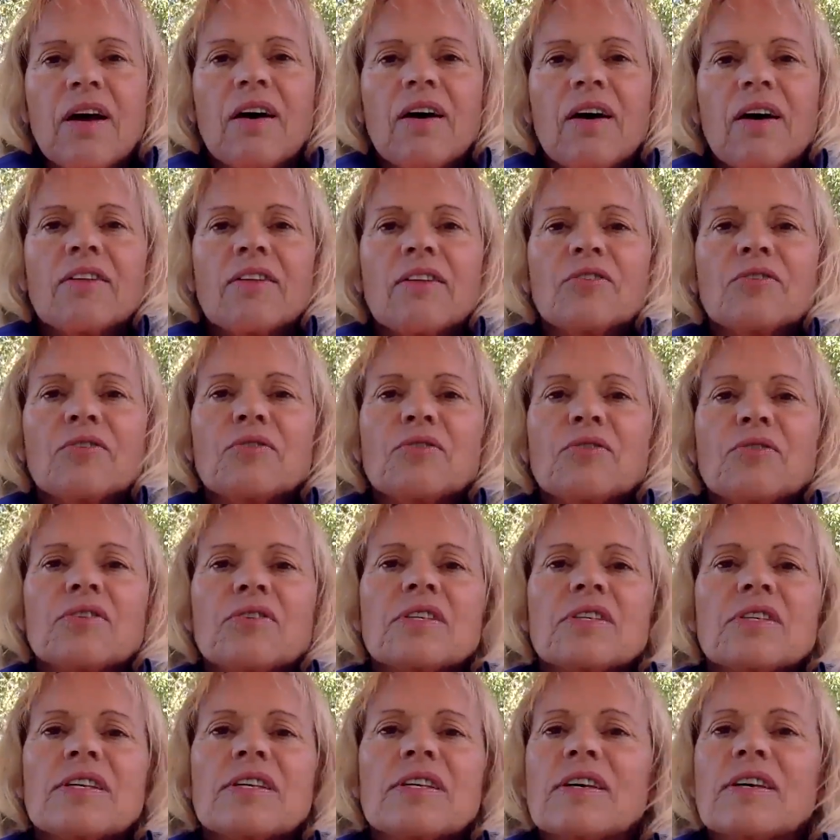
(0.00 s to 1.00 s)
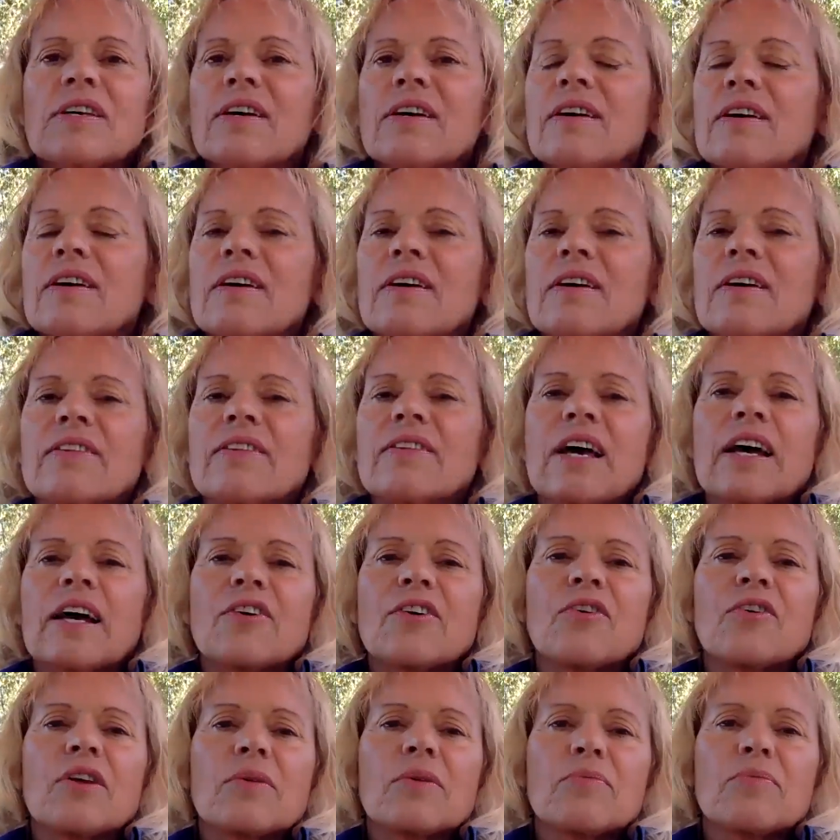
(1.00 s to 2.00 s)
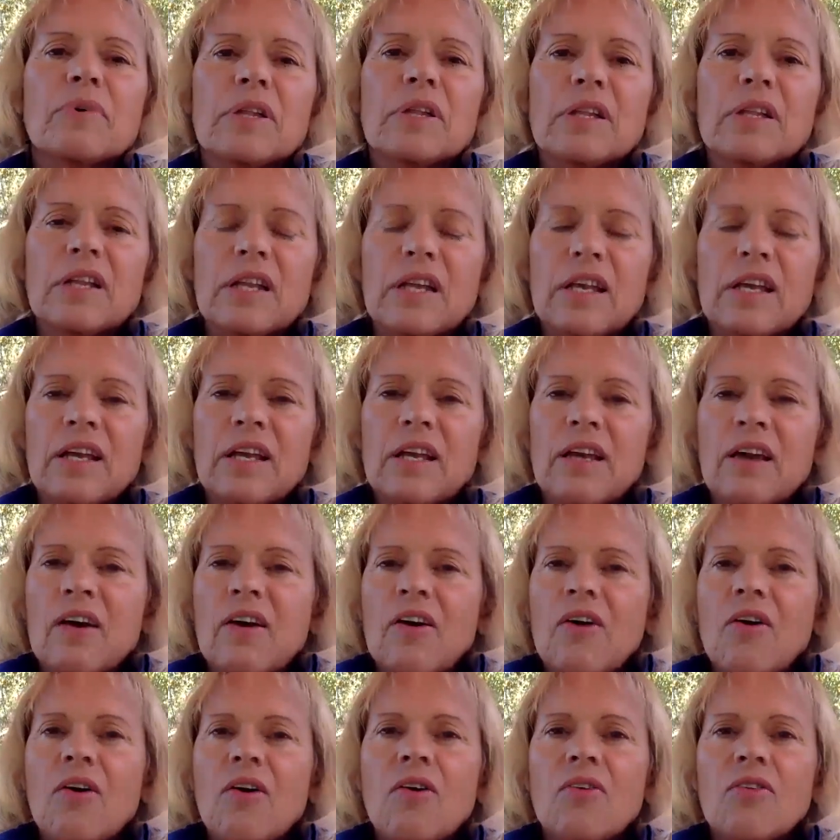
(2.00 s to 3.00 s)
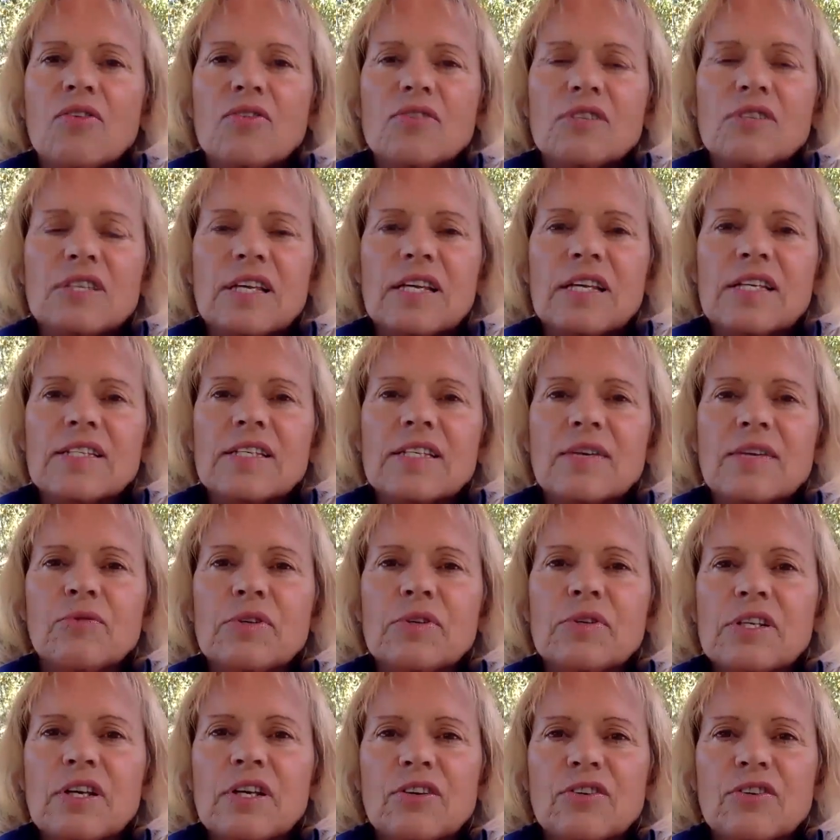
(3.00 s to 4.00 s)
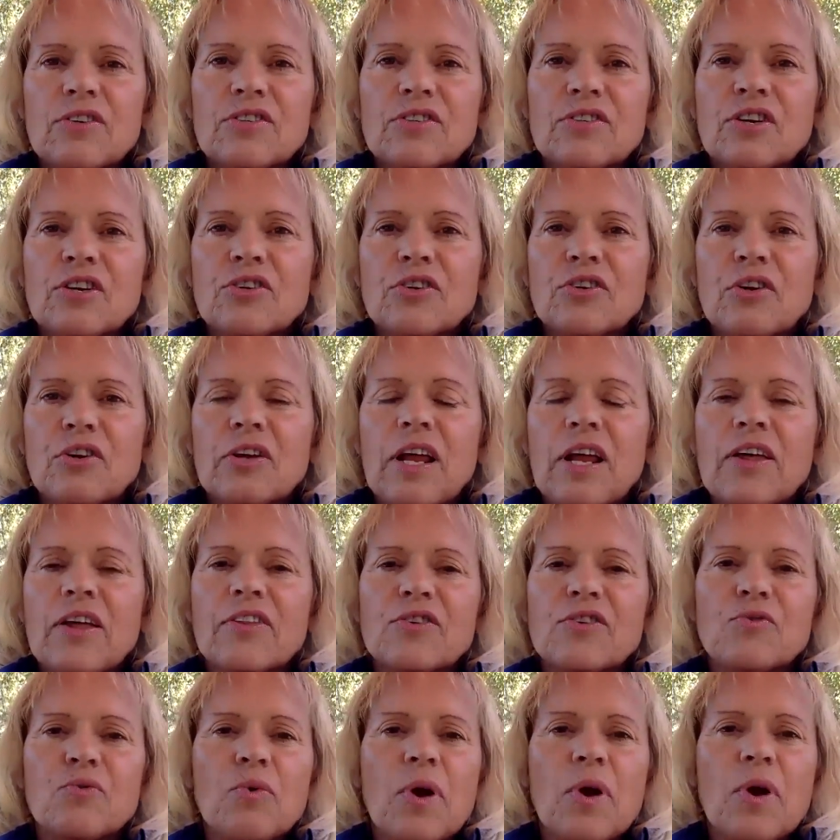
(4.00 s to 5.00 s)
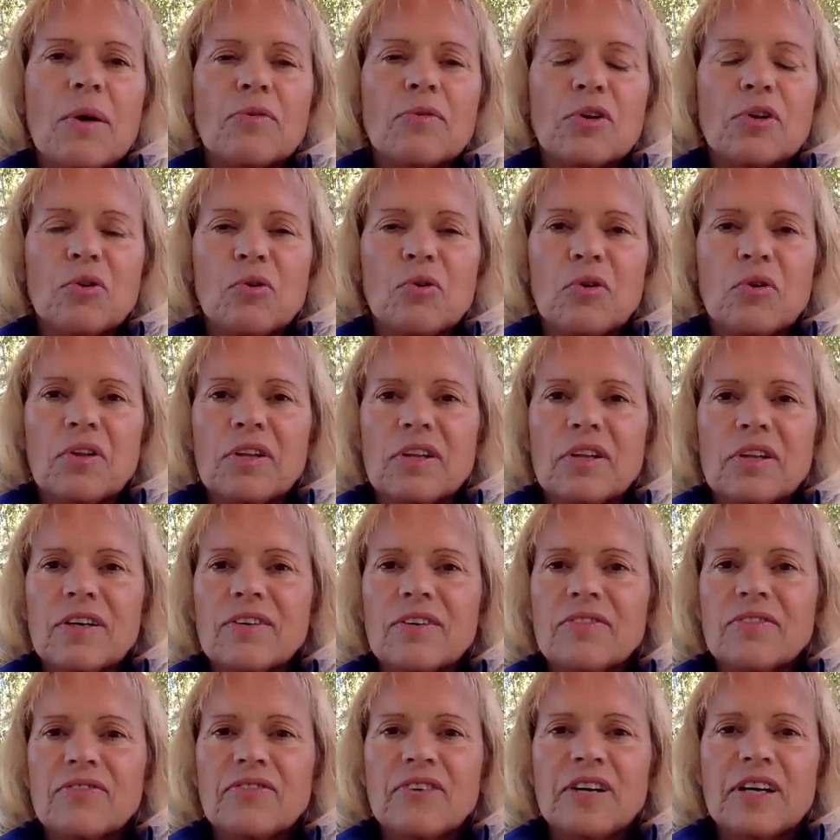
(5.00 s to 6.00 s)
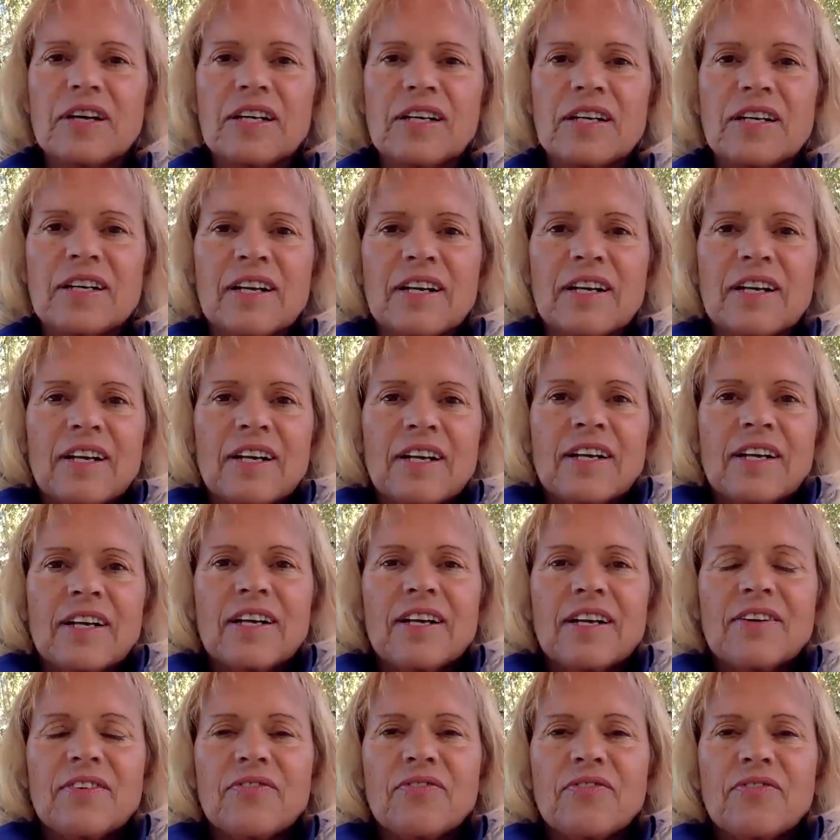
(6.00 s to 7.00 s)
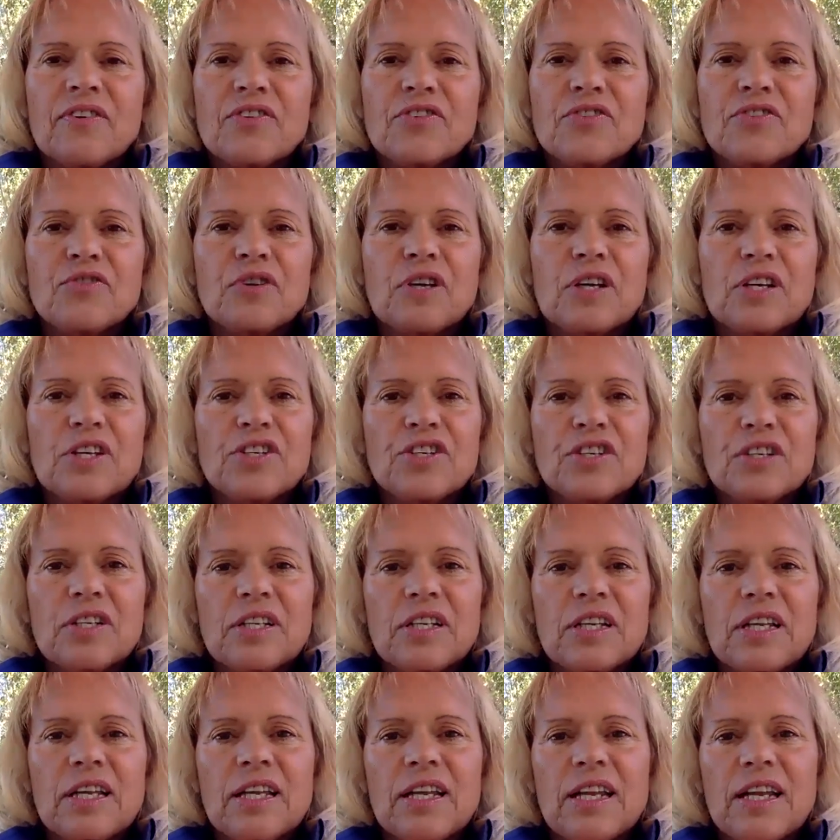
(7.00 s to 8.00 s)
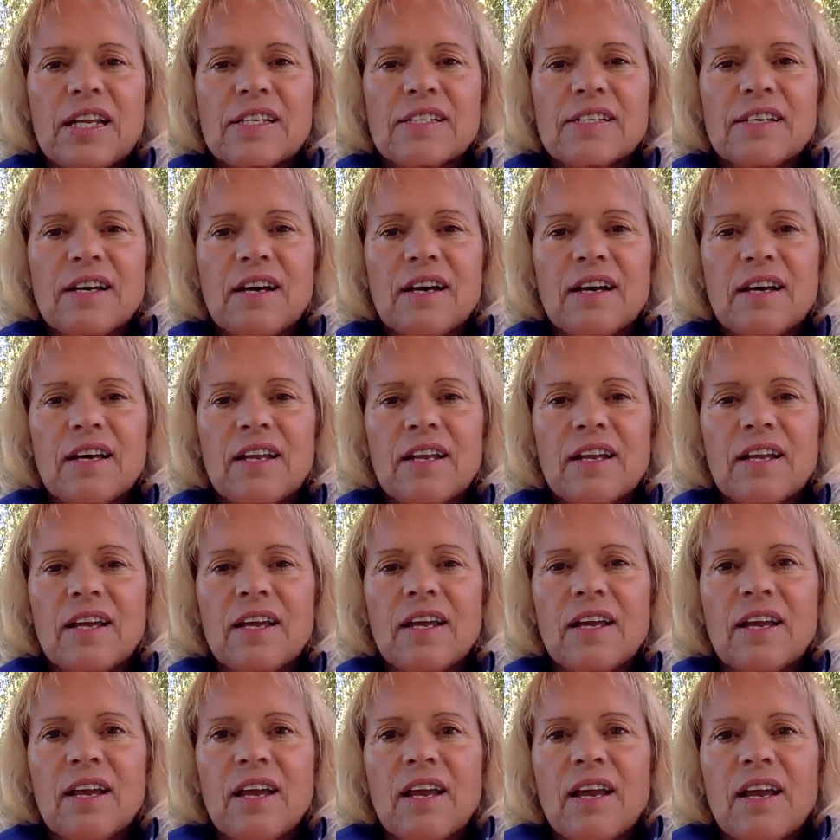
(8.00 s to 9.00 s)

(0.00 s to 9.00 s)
I'll lose that credibility, all those things, and we start to go down this rabbit hole of frustration and anxiety.